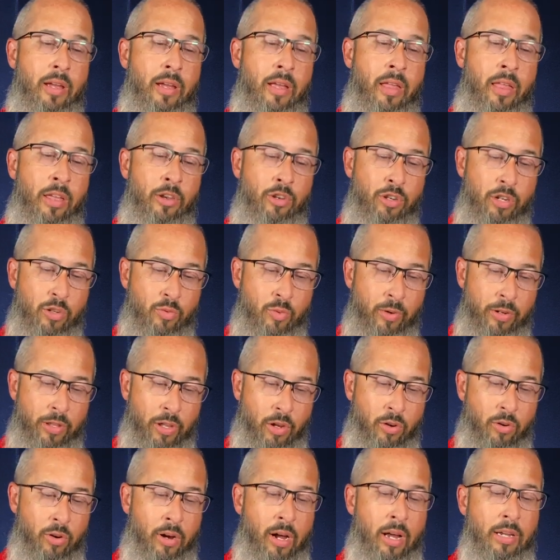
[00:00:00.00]
And Jesus went to
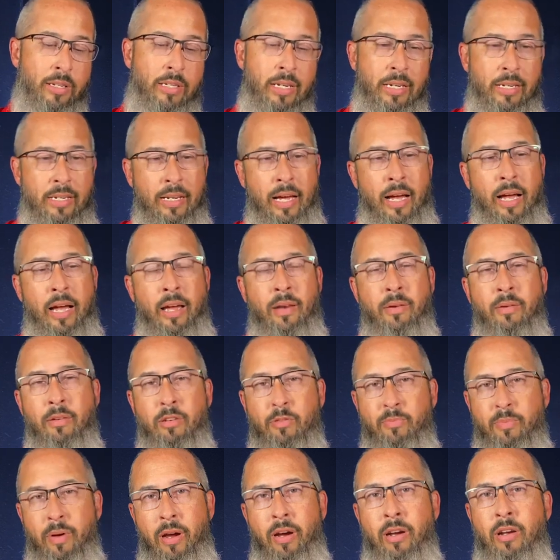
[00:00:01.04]
the cross, he died, and was
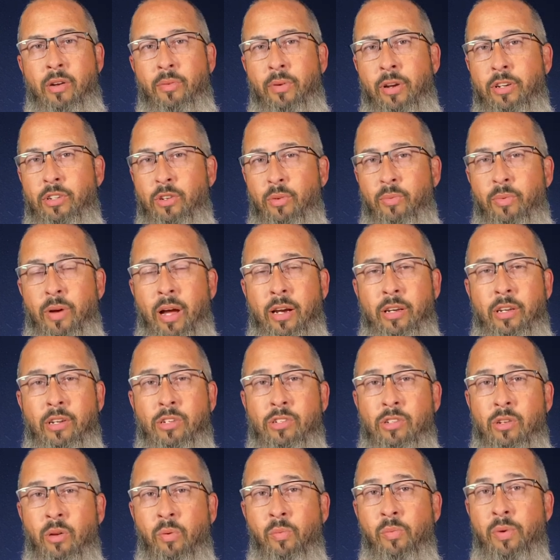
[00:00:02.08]
buried, and resurrected
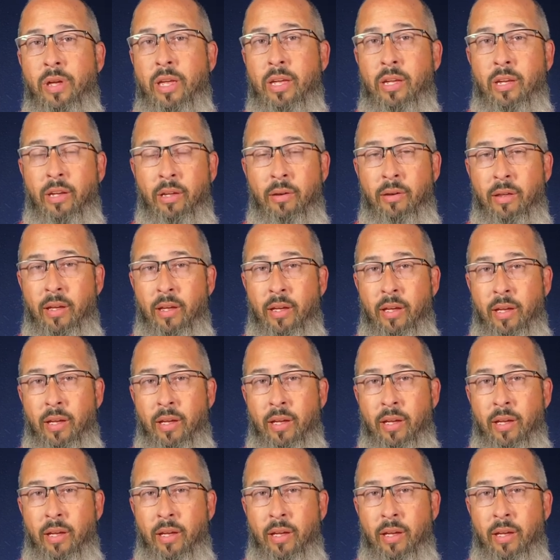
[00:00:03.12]
so we could